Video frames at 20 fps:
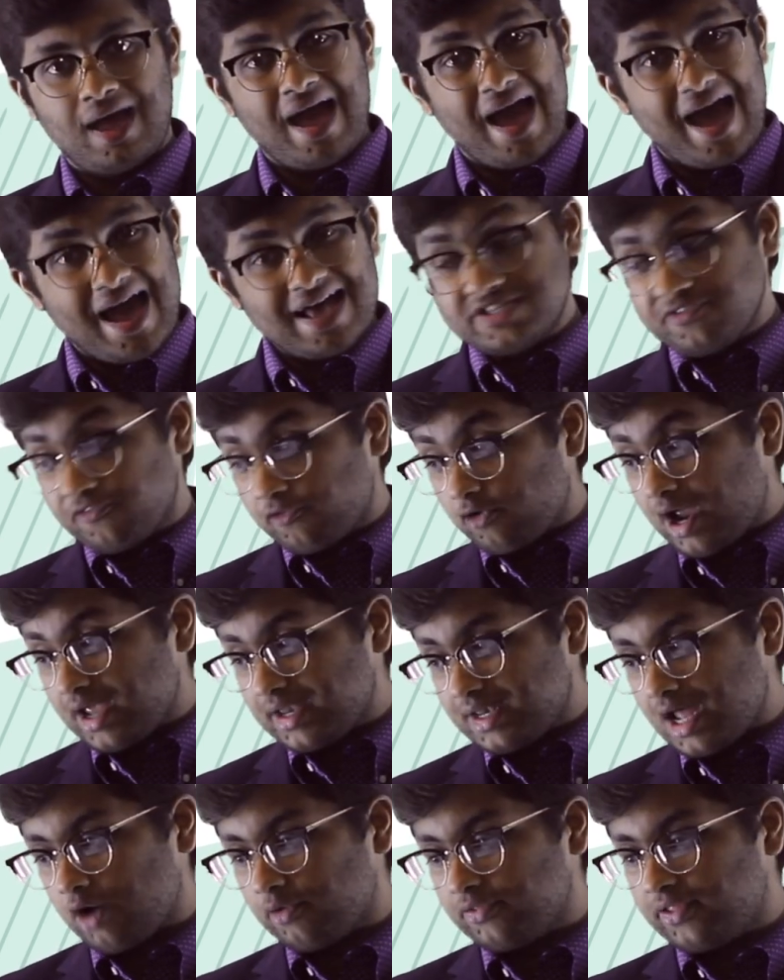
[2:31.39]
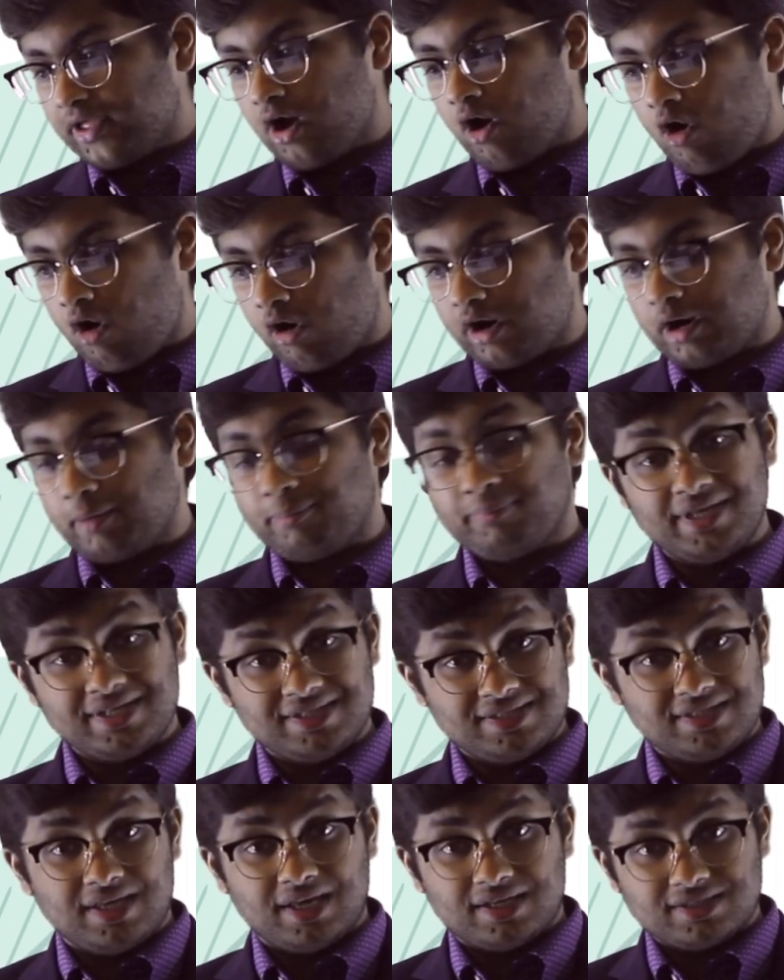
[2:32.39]
As of right now, they are a
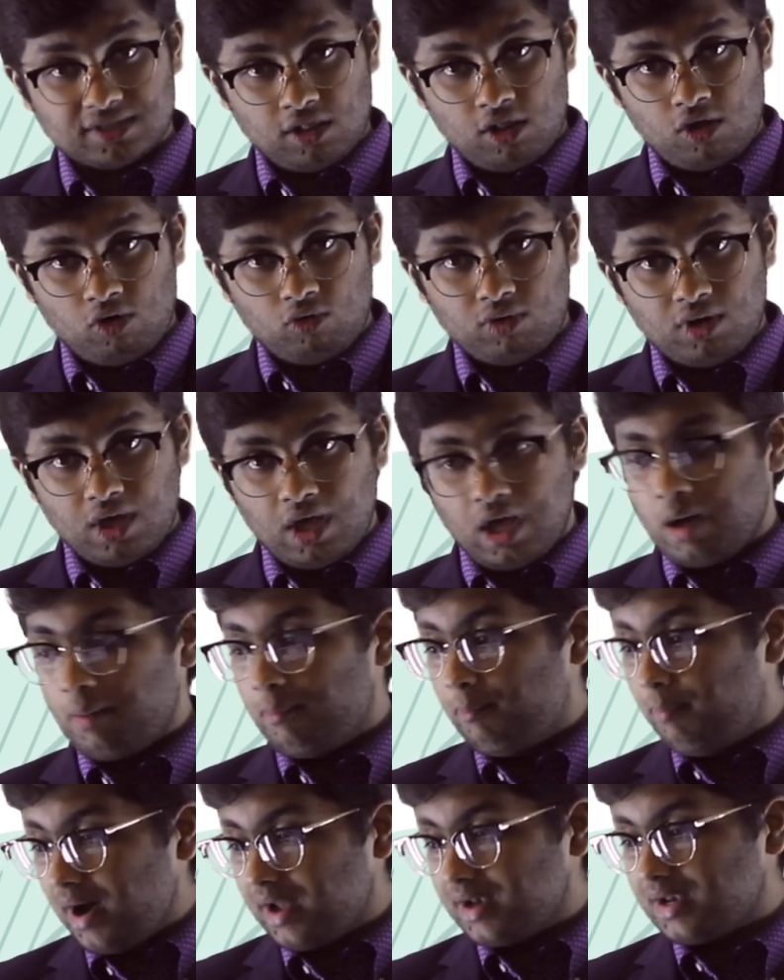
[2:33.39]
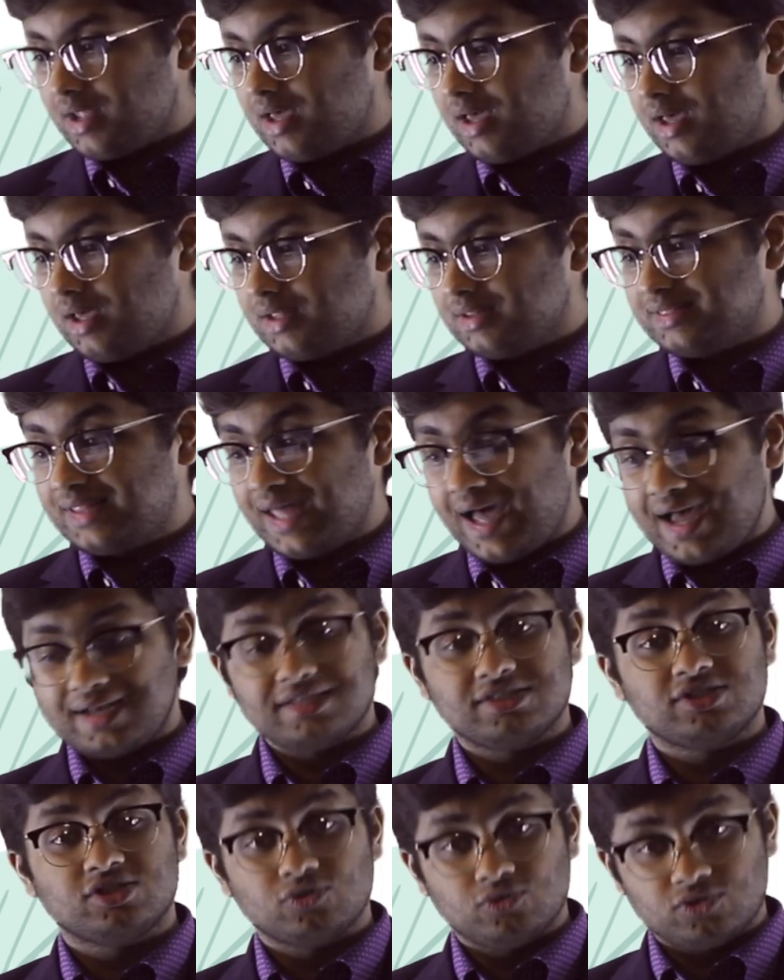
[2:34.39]
PCS clone, but that
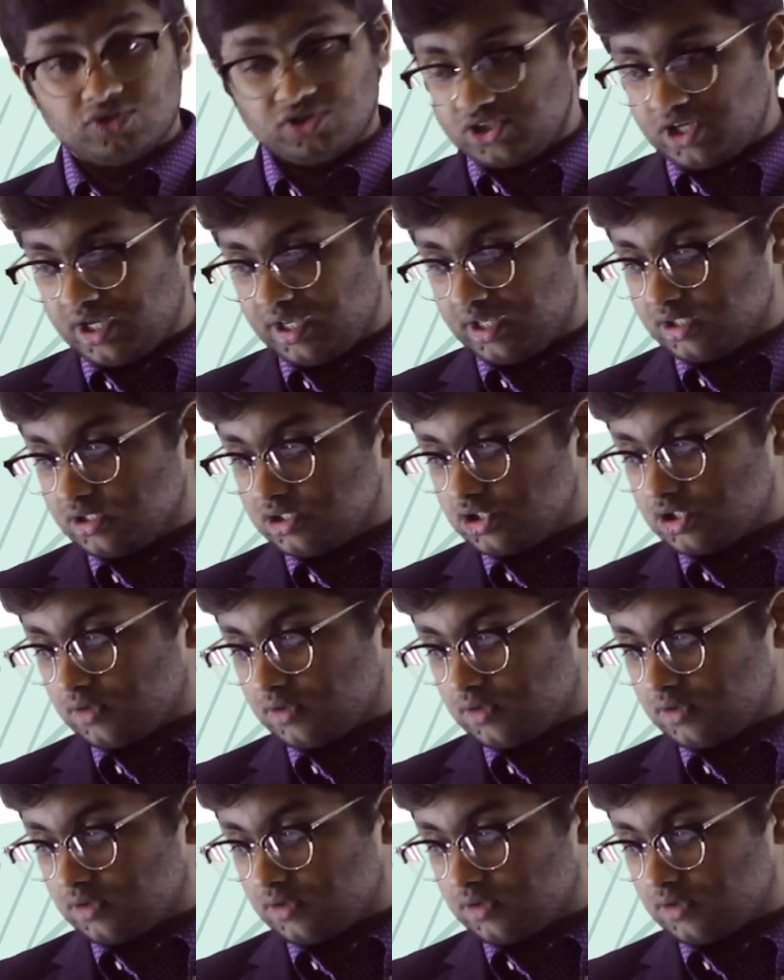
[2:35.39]
is soon to change.